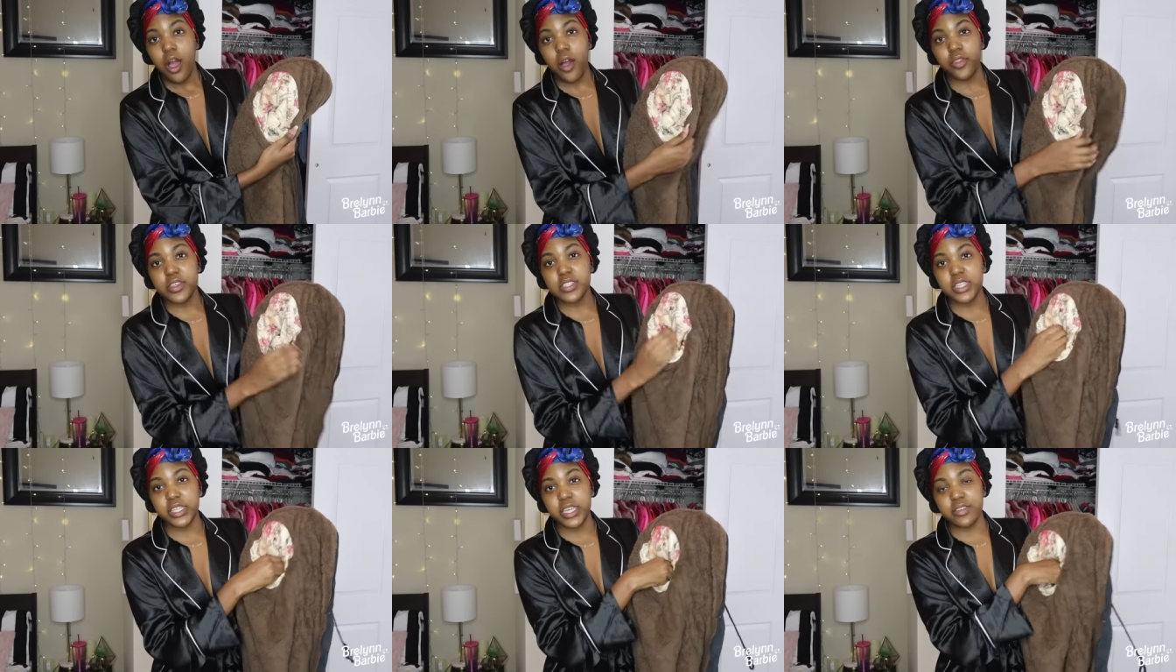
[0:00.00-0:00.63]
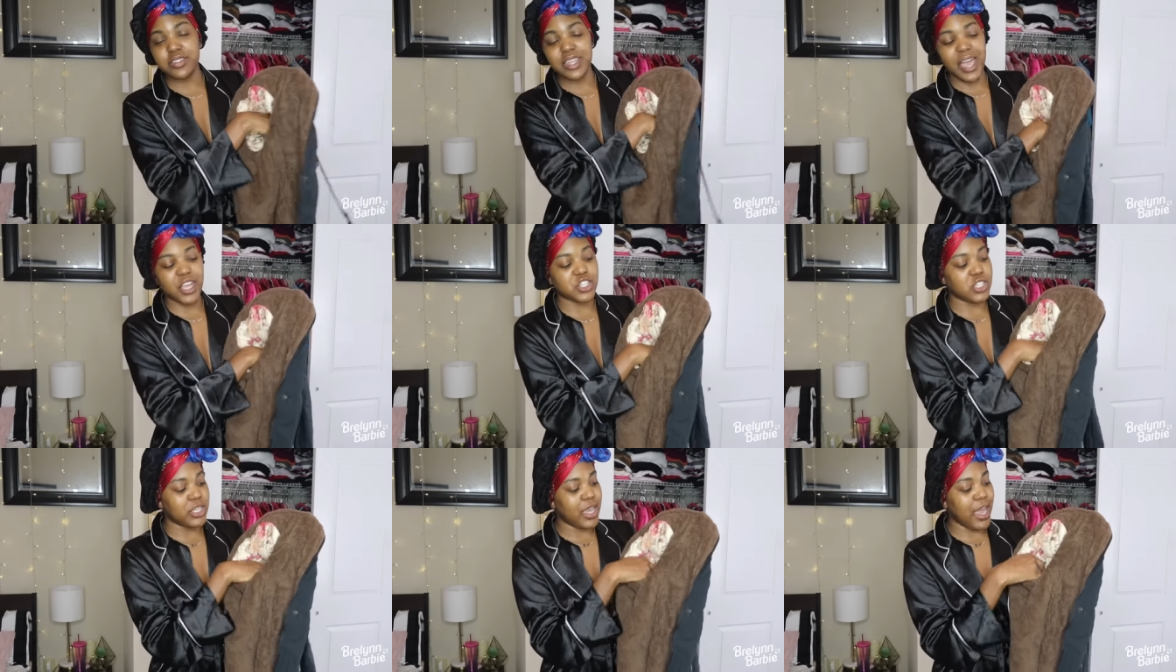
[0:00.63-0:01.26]
On the sleeves, it
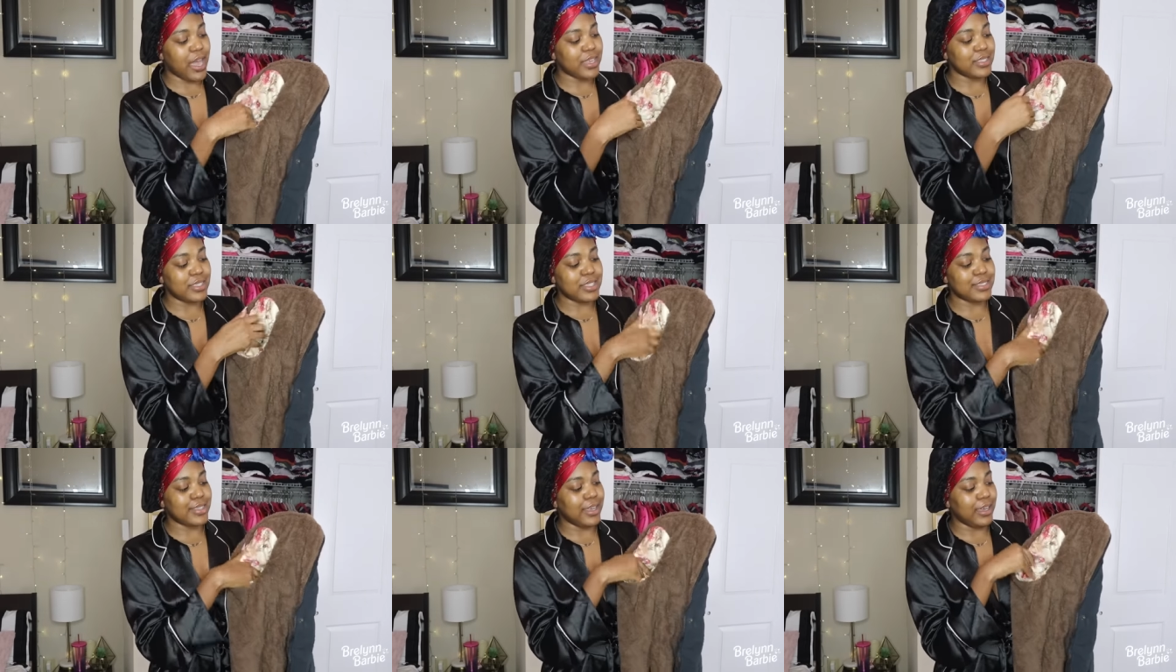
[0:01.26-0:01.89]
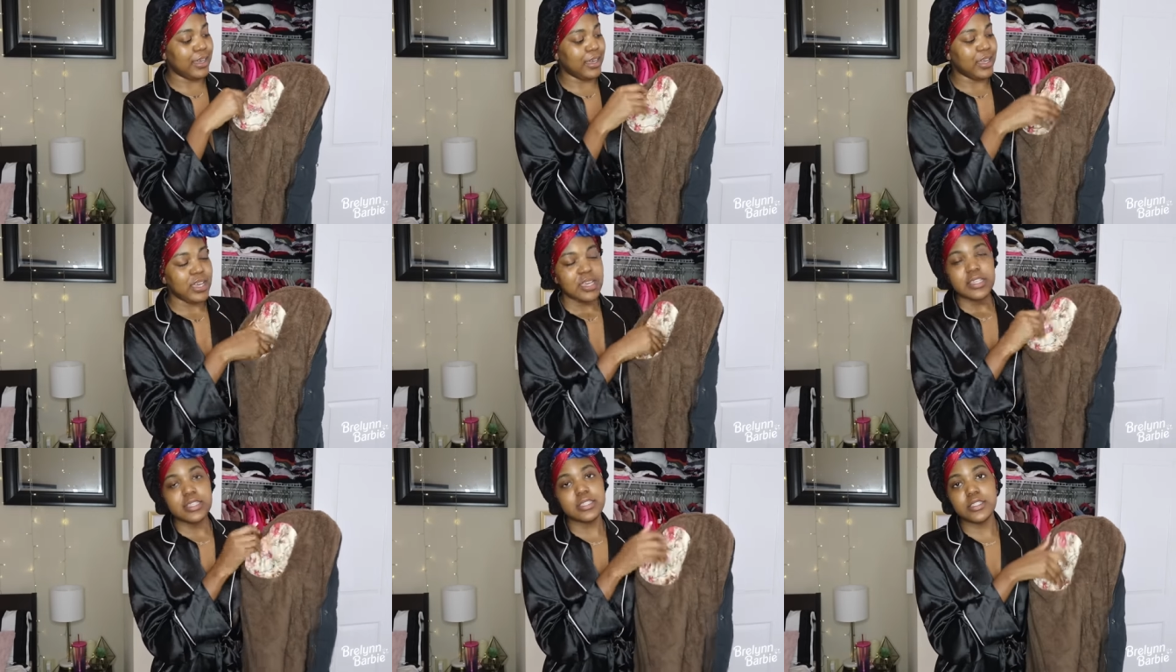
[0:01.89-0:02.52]
actually has this
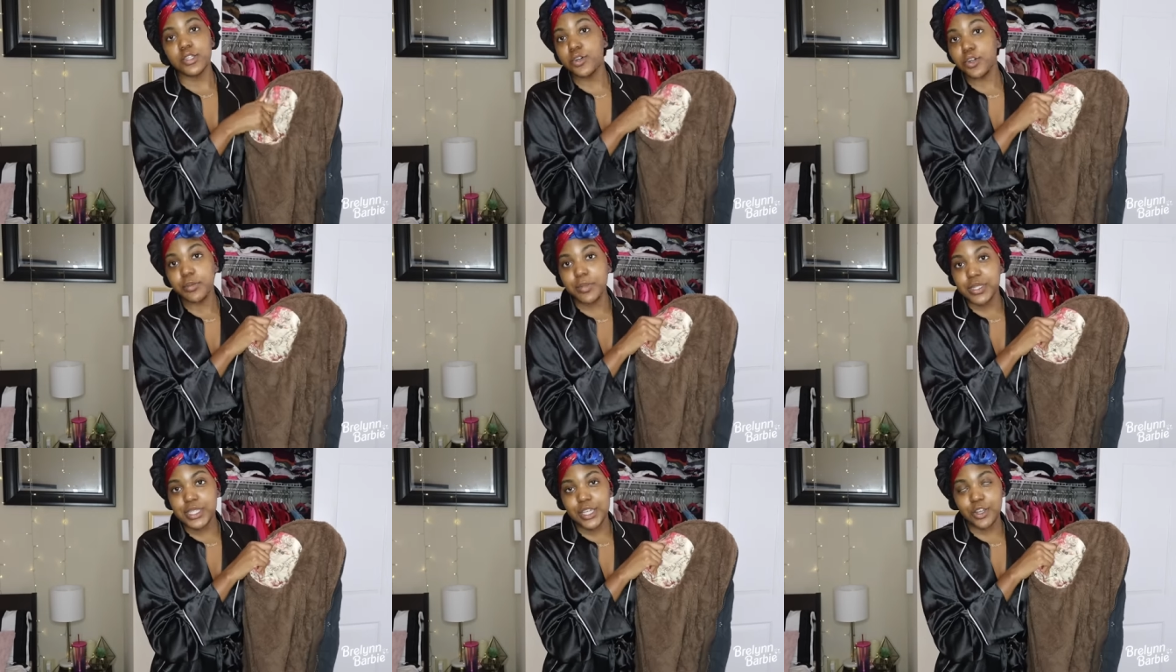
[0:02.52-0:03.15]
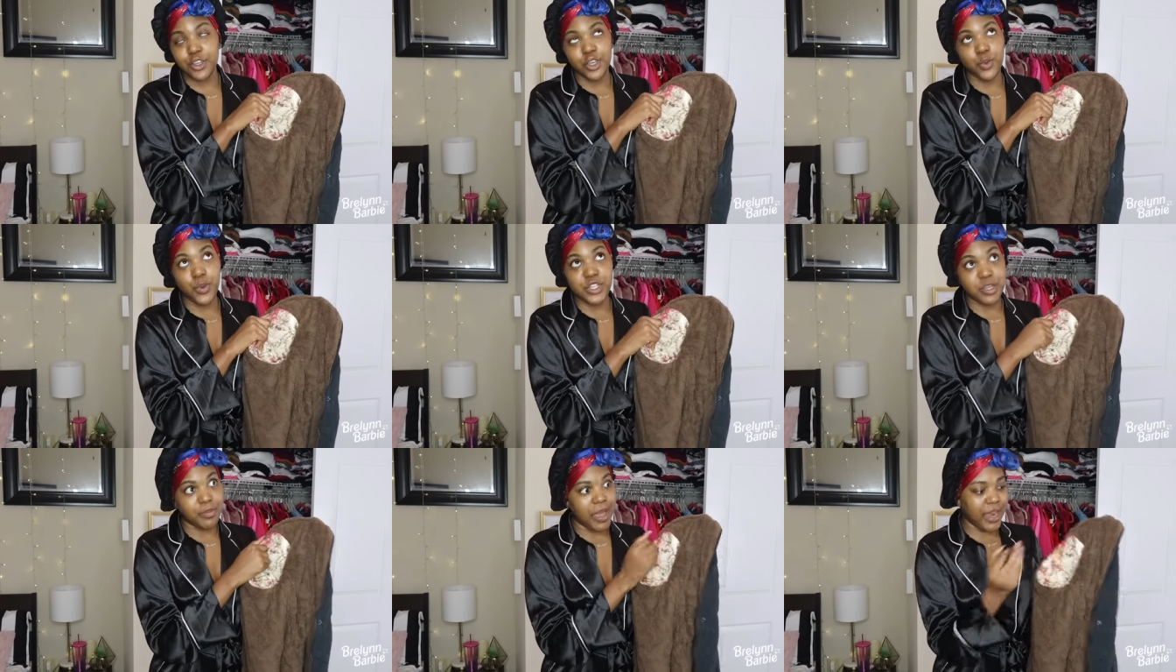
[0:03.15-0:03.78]
silk material,
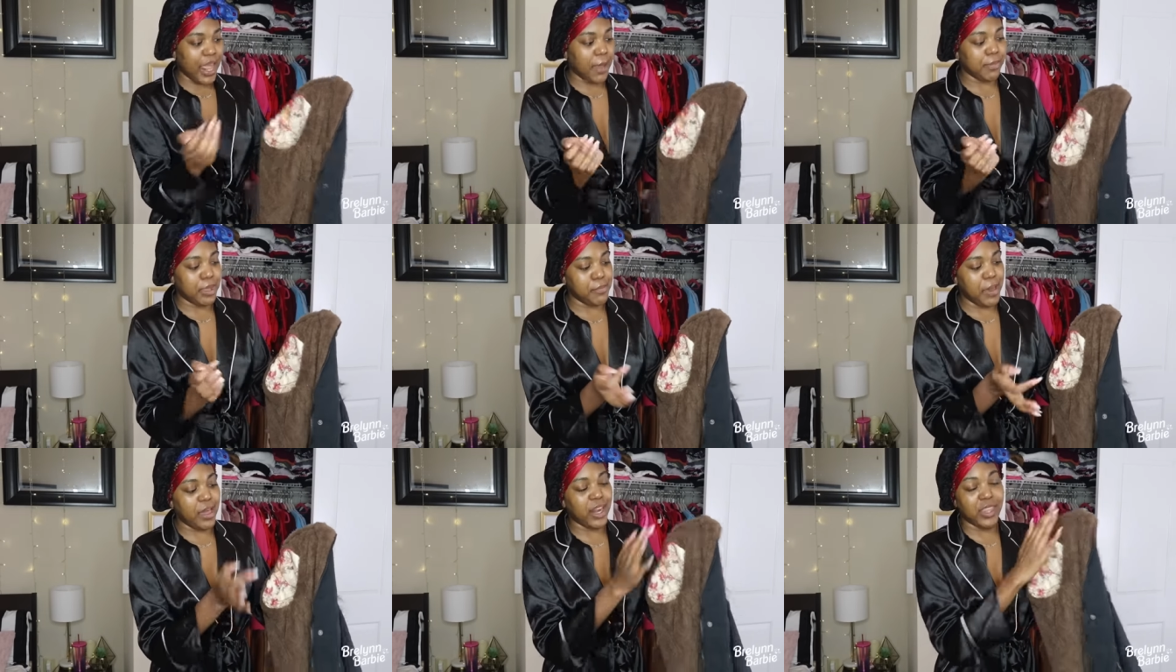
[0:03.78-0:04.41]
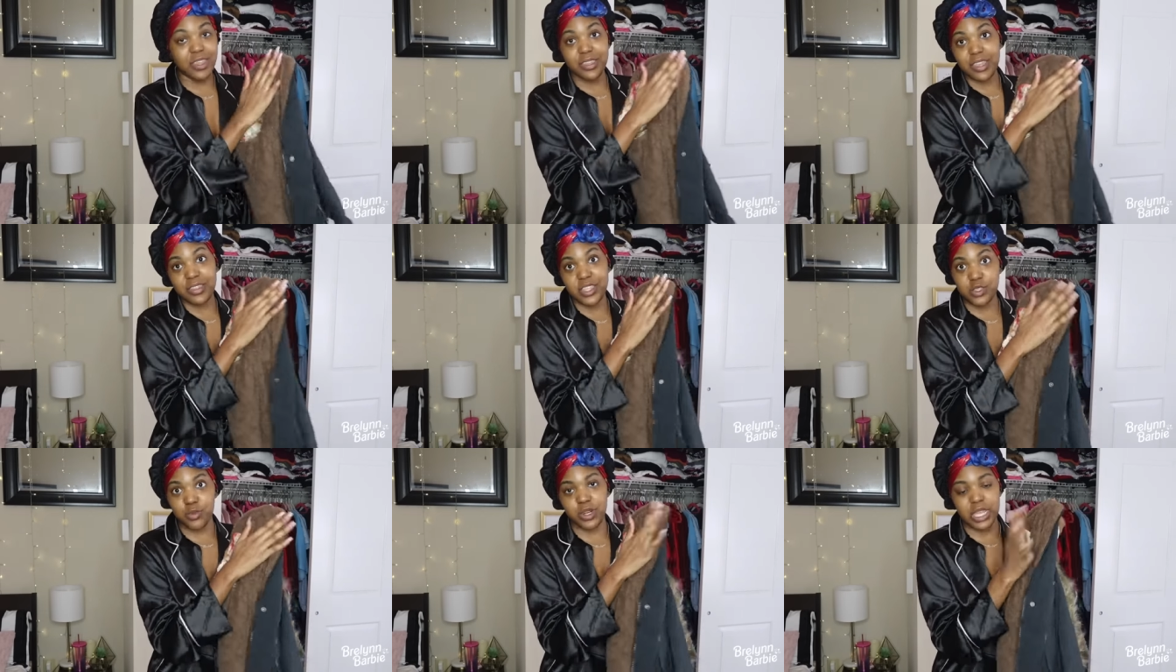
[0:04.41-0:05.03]
which I'm not happy about. I think
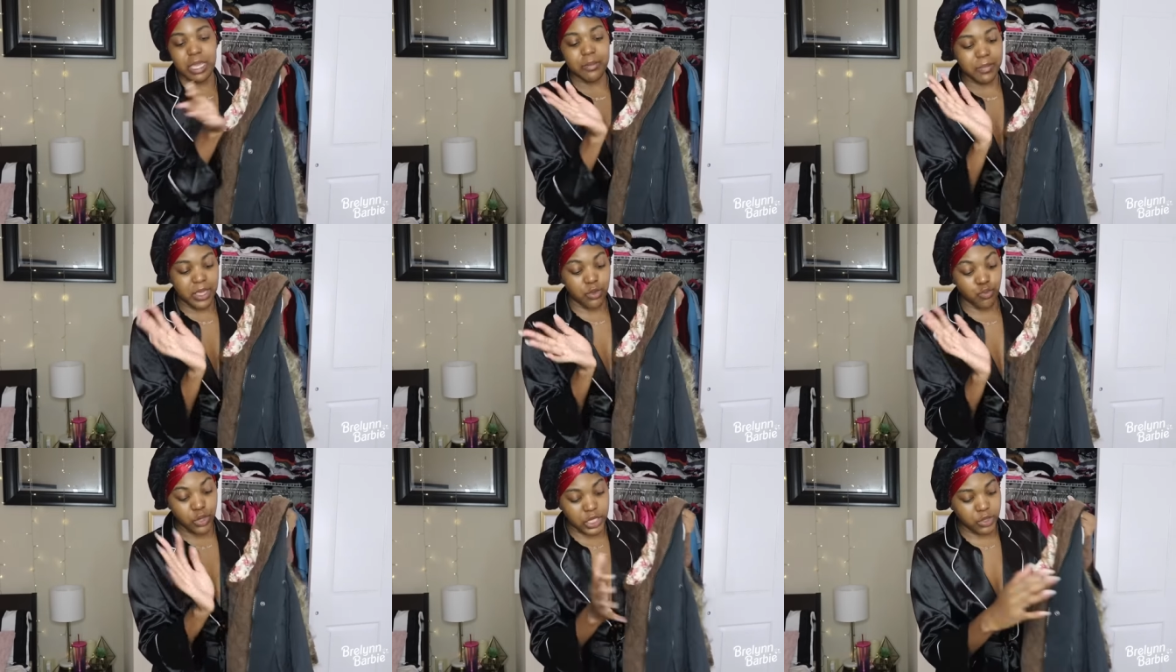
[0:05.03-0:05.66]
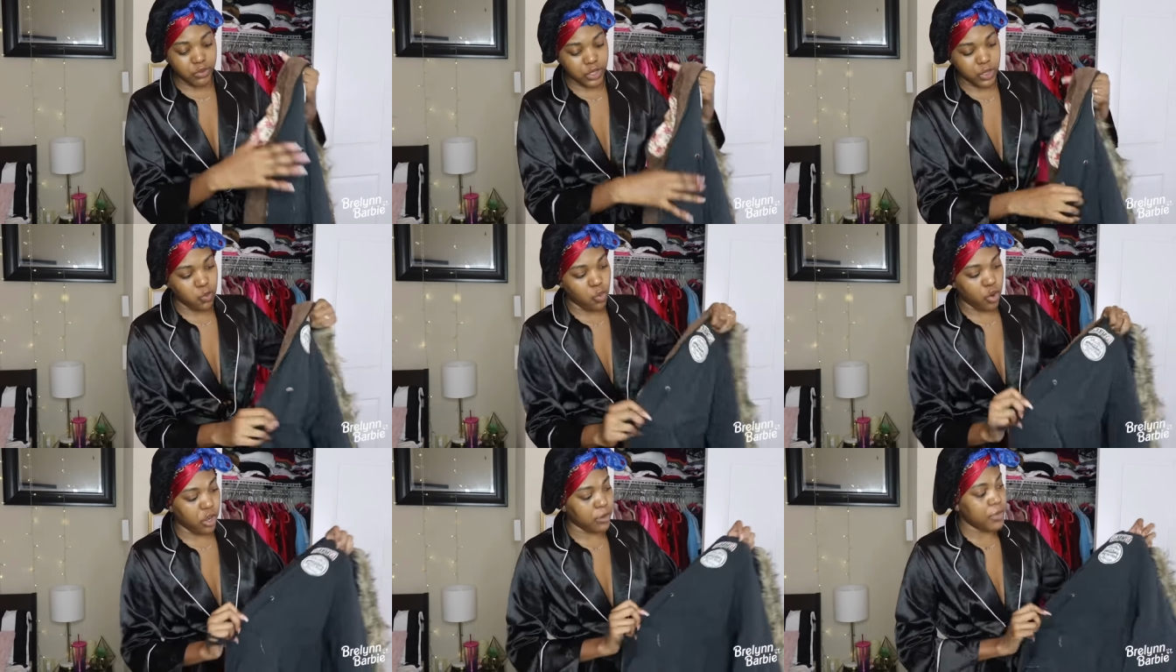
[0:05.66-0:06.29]
that this would keep me really, really
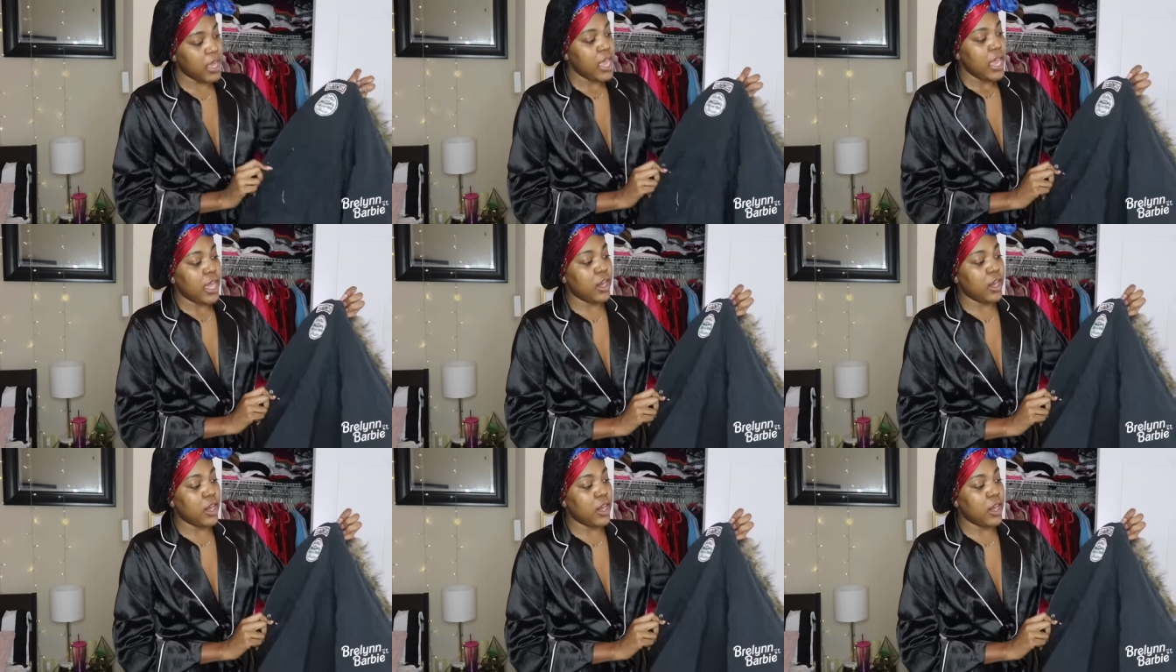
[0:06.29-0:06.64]
warm.